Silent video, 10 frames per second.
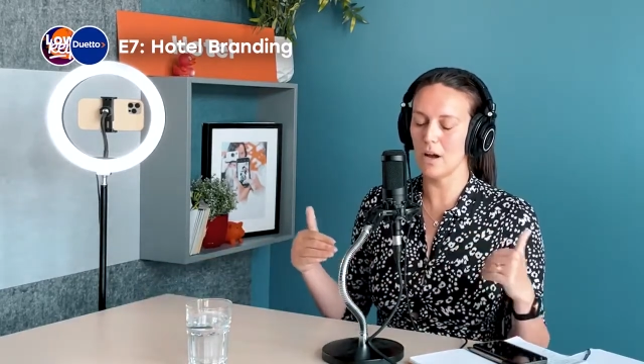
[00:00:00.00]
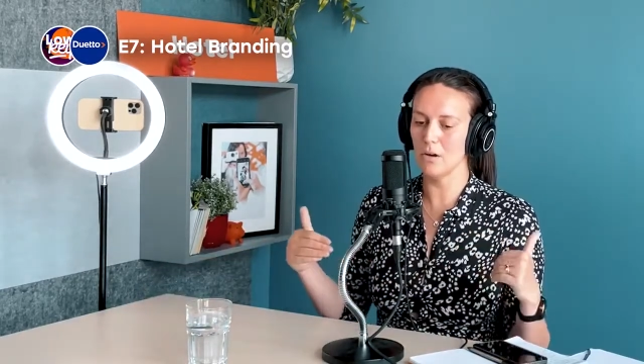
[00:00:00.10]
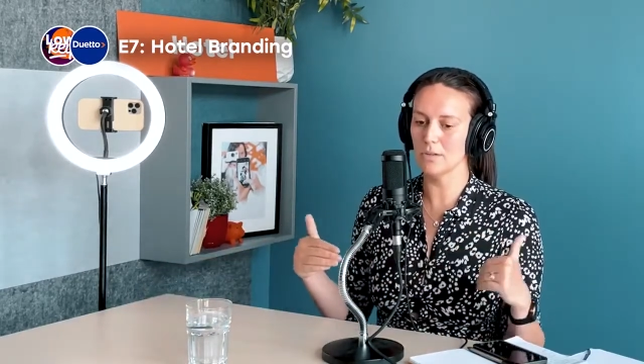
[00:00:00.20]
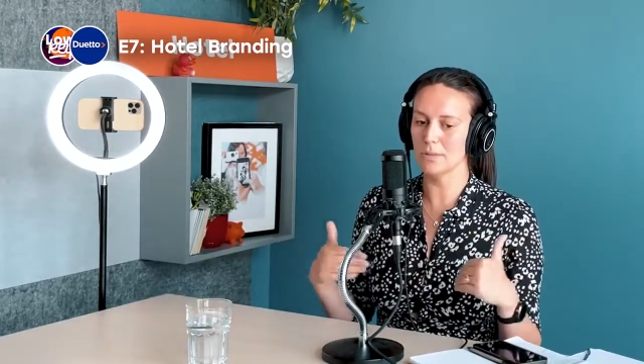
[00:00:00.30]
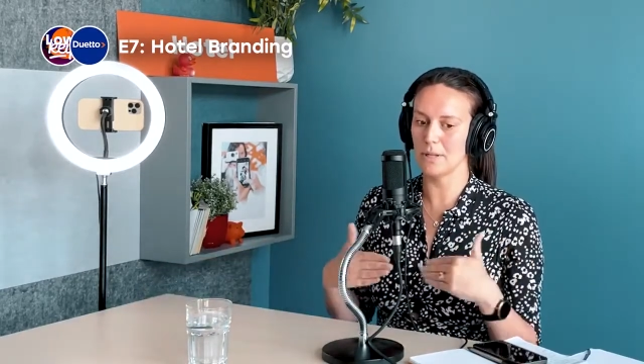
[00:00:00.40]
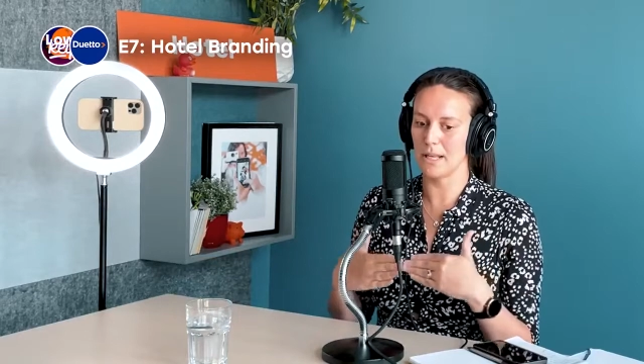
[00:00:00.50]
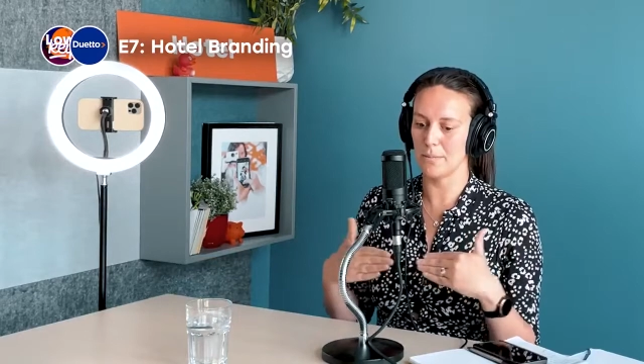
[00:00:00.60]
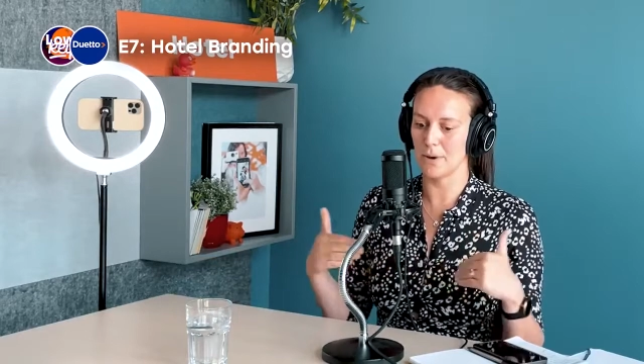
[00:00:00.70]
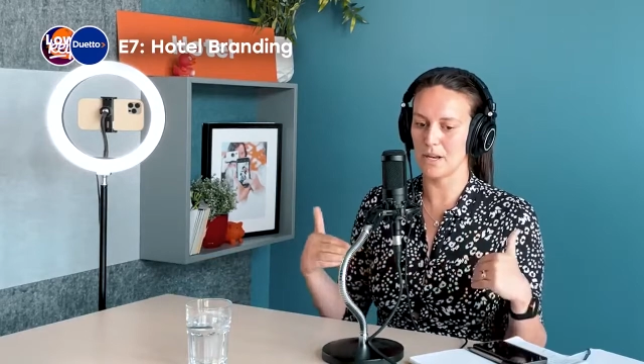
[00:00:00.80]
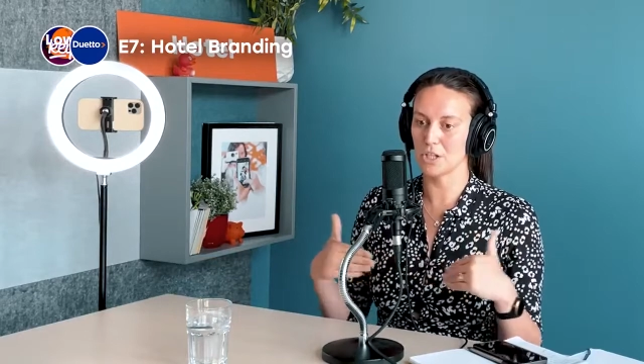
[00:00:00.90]
ultimately,
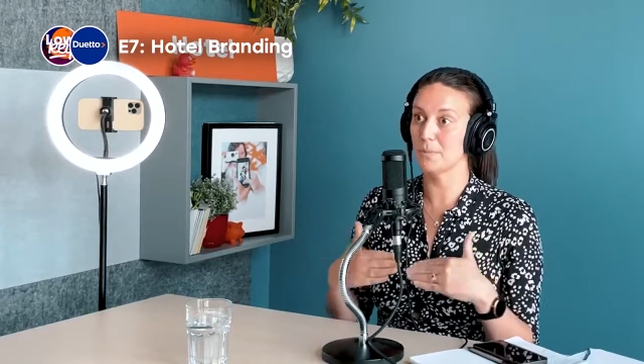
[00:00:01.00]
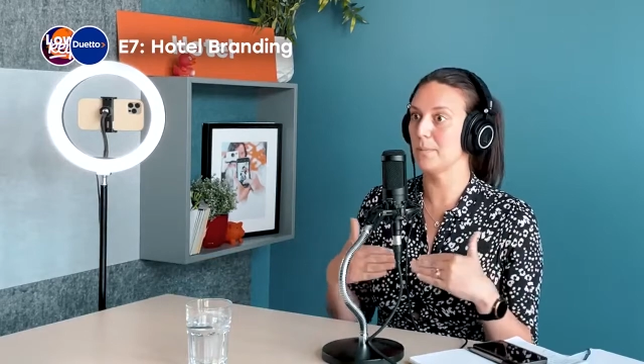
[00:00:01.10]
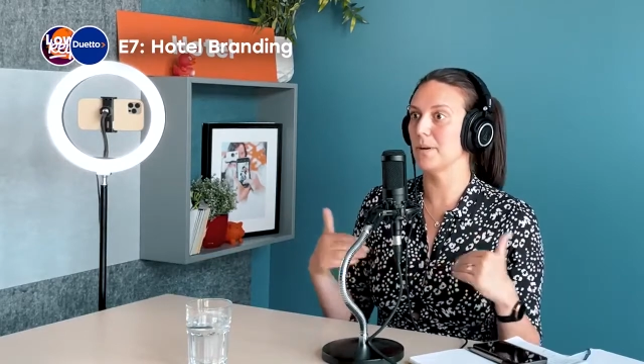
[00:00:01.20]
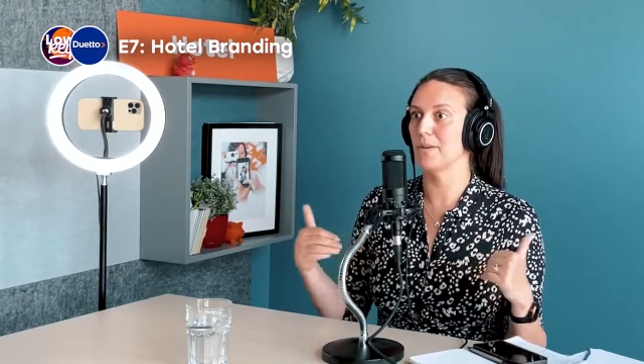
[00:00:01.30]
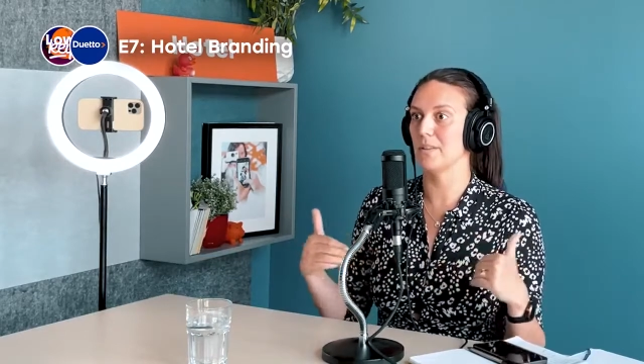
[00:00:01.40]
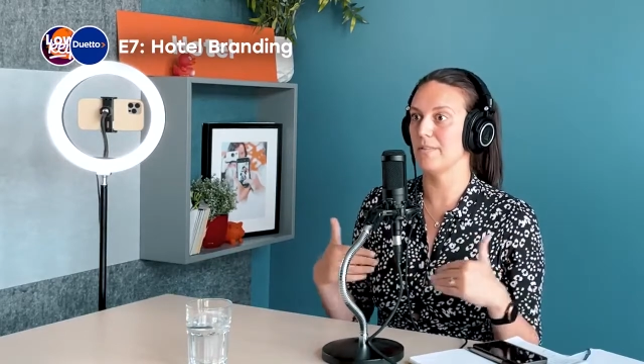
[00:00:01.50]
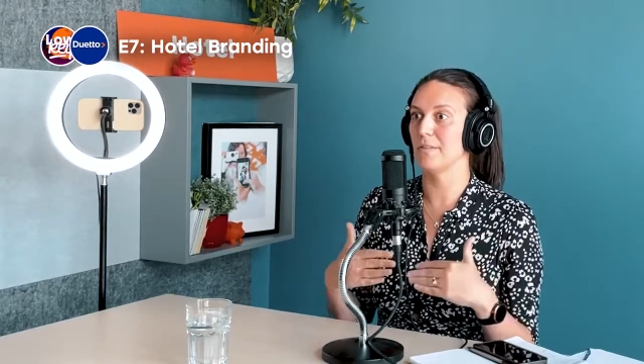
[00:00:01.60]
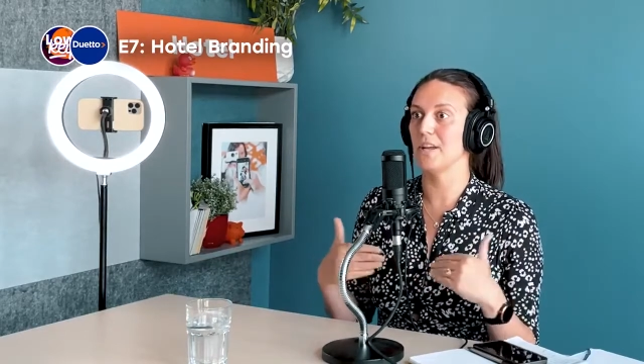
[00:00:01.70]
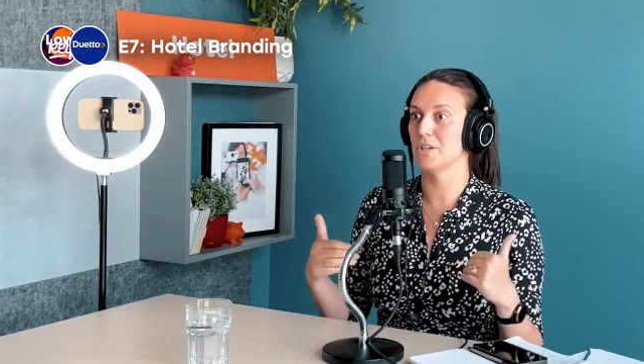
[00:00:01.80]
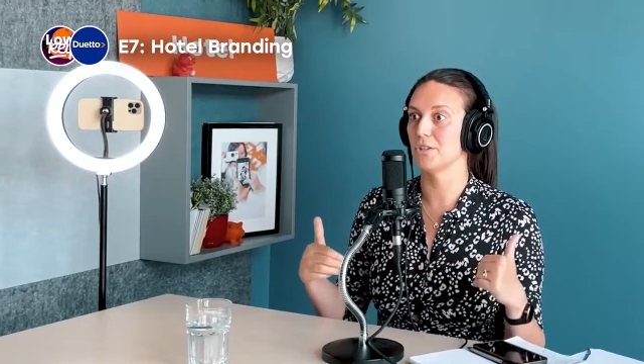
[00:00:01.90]
brand should be built in the
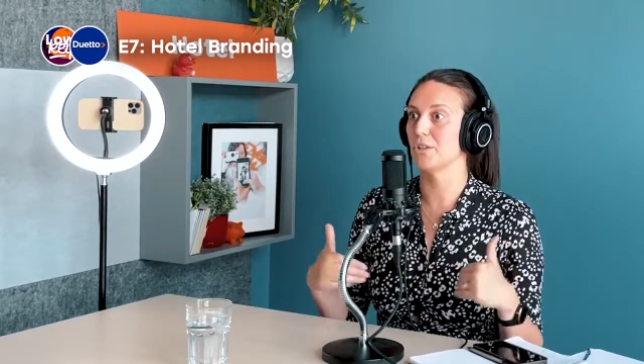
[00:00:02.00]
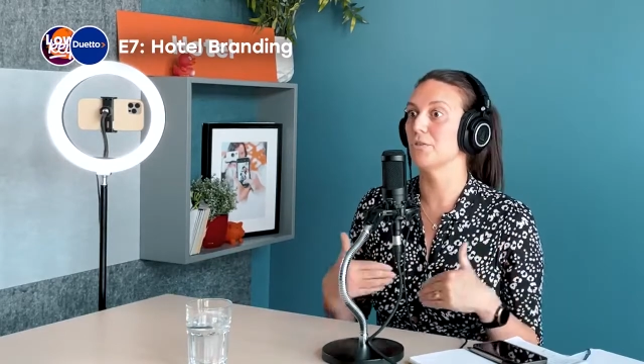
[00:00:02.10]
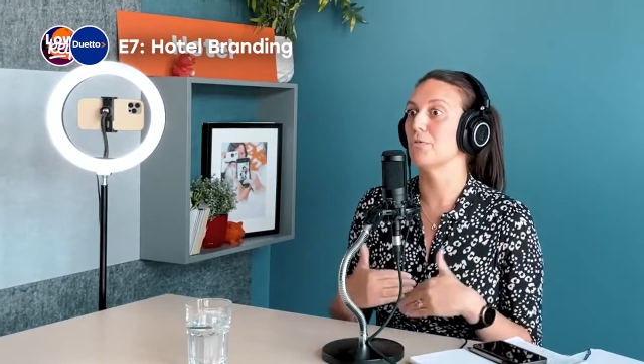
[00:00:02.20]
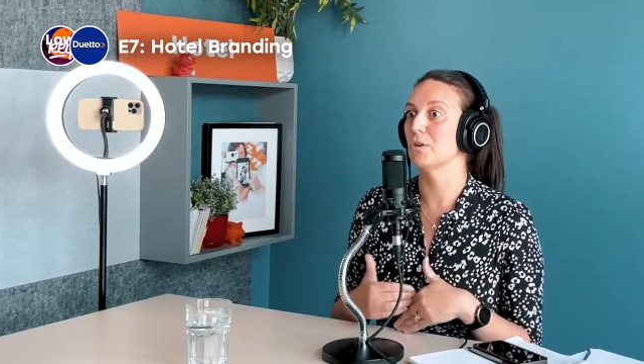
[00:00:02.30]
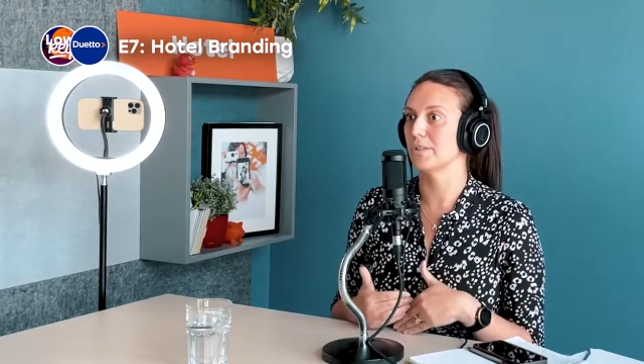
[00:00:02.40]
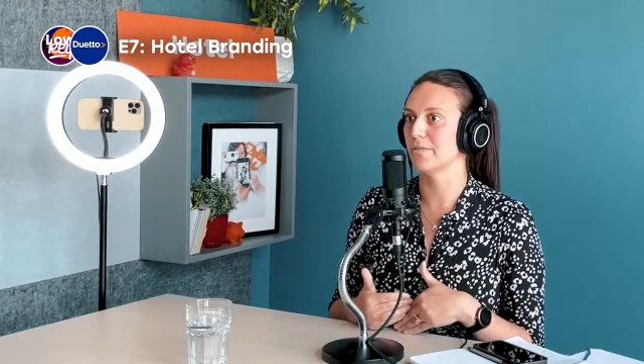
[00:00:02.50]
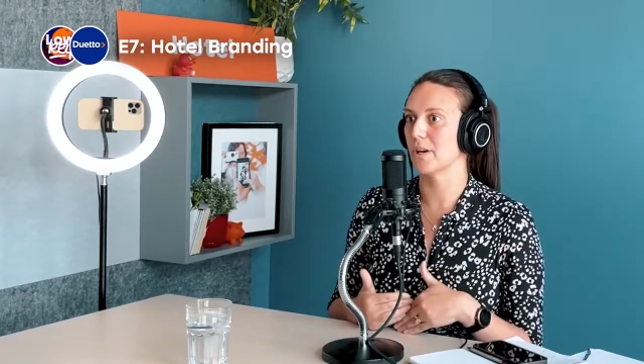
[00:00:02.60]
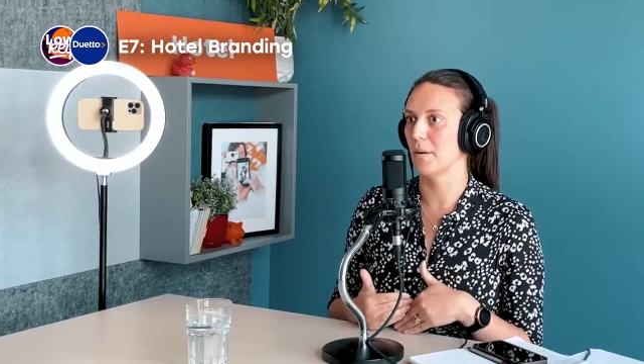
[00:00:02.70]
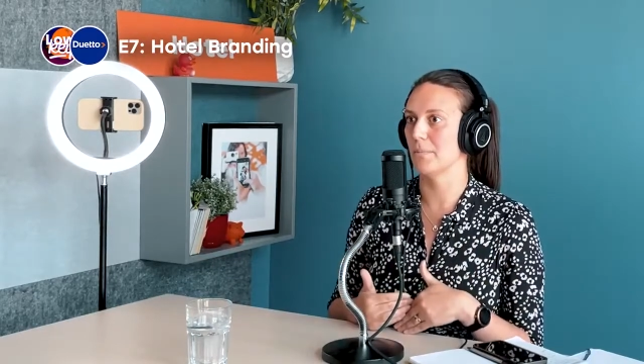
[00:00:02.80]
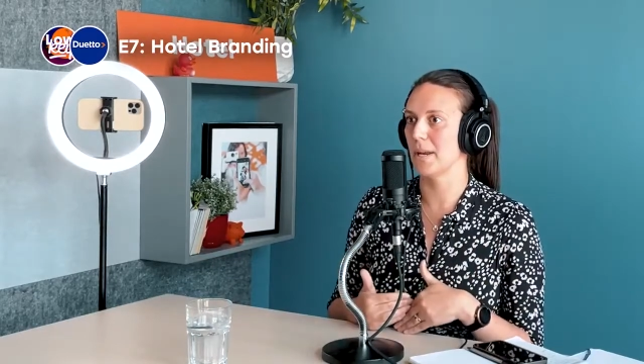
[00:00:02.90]
foundations and the roots of the
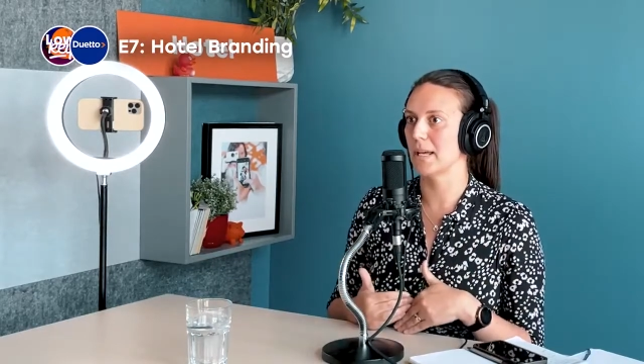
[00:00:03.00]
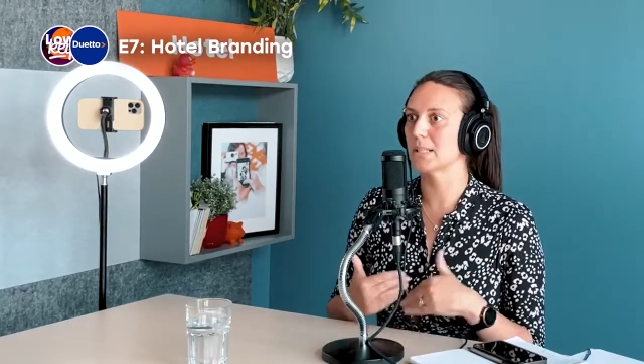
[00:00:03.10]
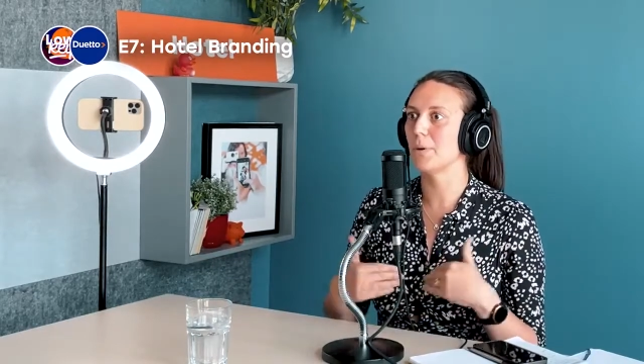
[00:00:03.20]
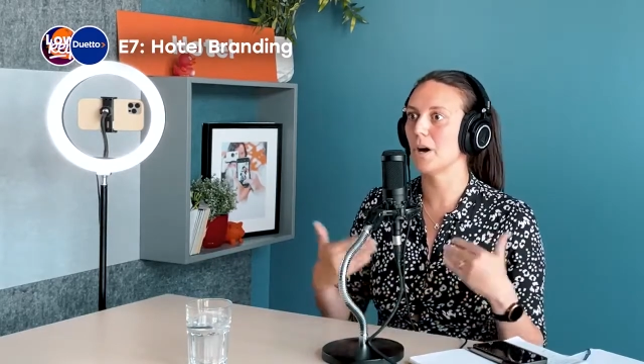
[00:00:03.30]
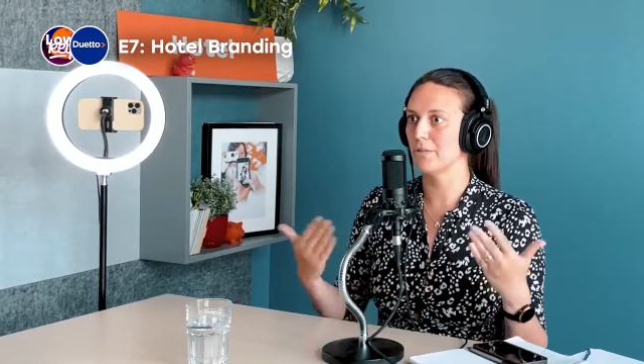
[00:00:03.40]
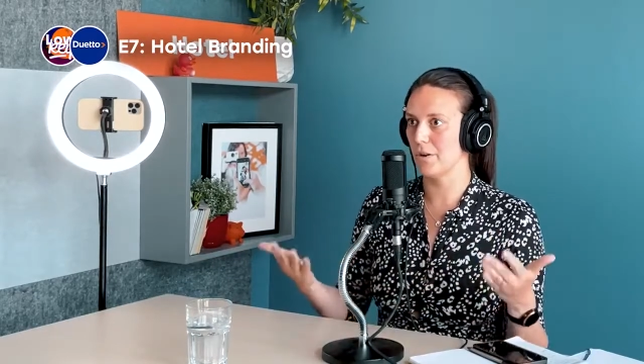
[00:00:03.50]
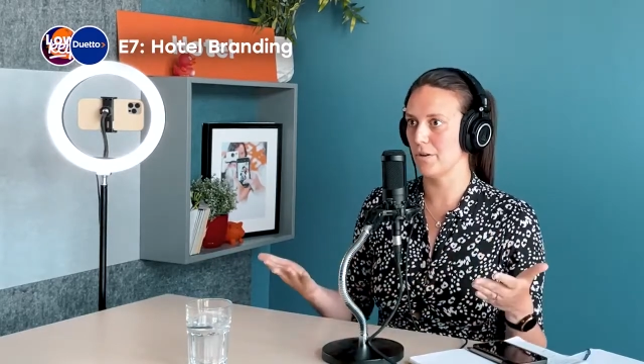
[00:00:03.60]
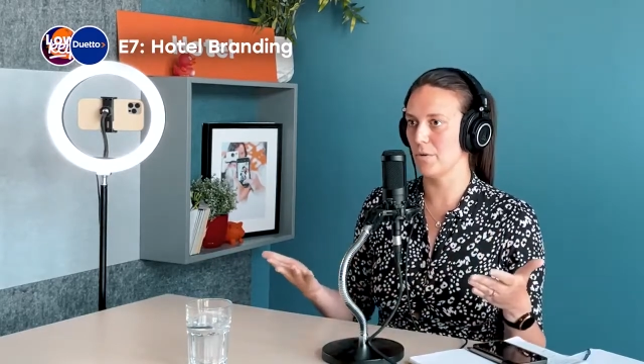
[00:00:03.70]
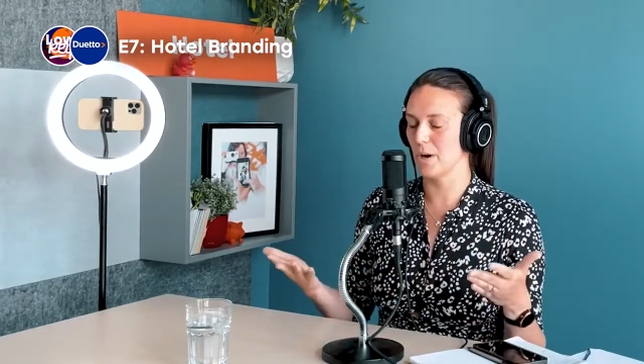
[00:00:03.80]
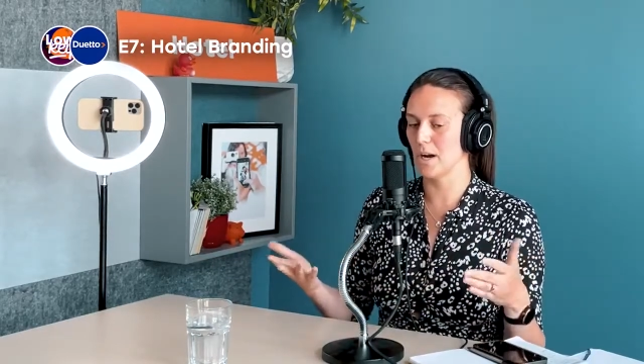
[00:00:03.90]
company. It's part of who
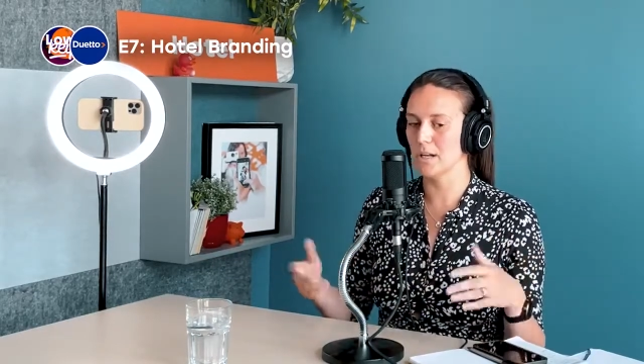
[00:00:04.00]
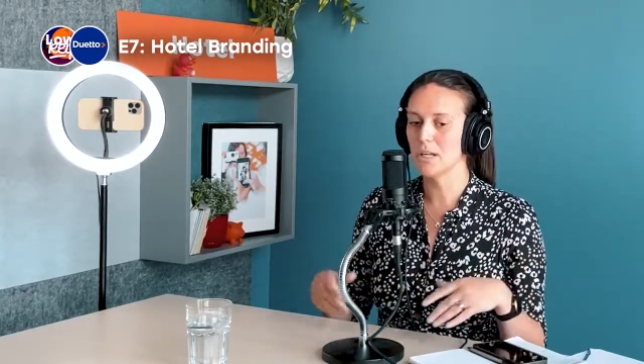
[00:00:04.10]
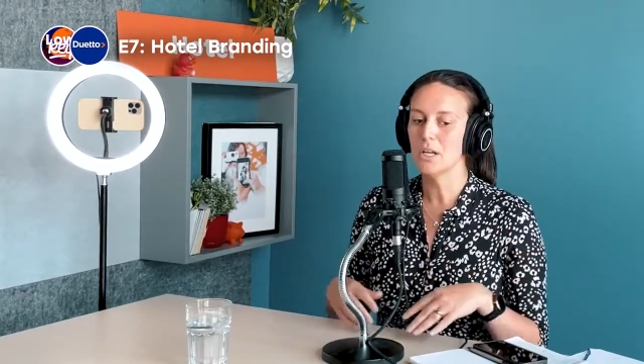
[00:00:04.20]
you are.